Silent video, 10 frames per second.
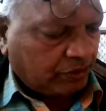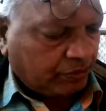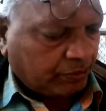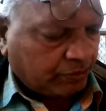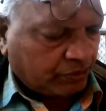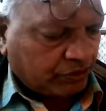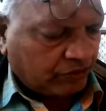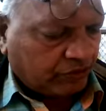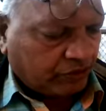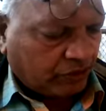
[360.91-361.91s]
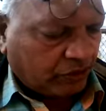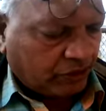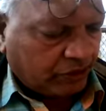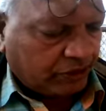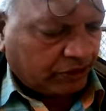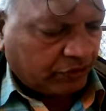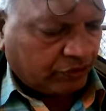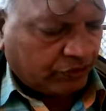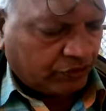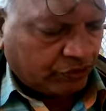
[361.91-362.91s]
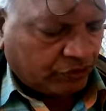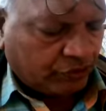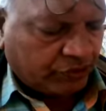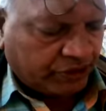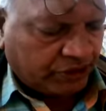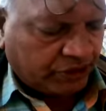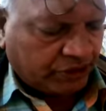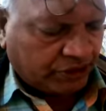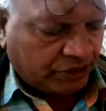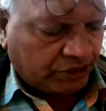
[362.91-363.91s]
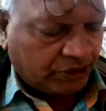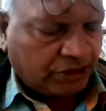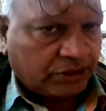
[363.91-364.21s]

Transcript: proposal for alternatives to resident engineer